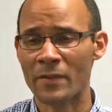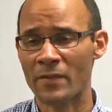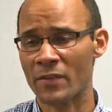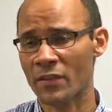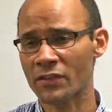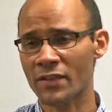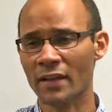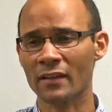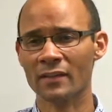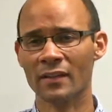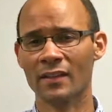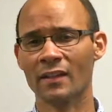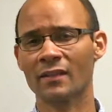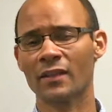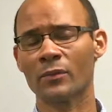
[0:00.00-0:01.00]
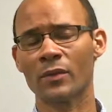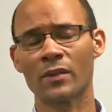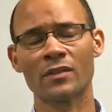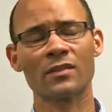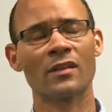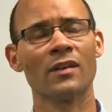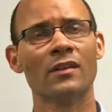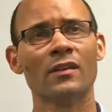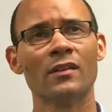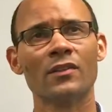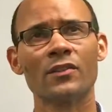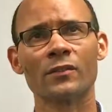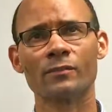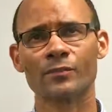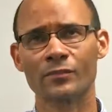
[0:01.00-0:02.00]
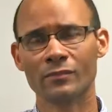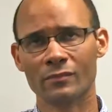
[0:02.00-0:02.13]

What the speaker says: And then the second thing I think we could say is